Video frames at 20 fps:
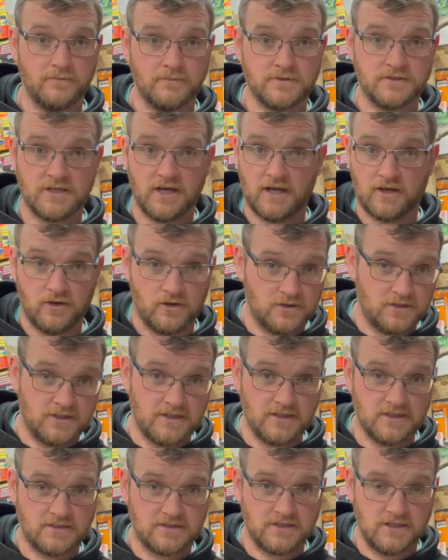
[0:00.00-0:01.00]
chuck it onto
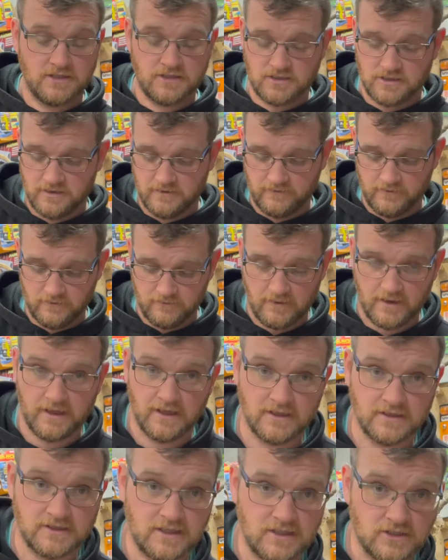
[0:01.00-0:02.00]
the extension if you're running
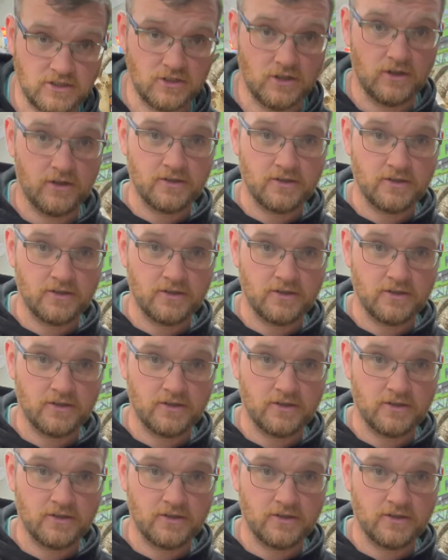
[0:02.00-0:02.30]
extension on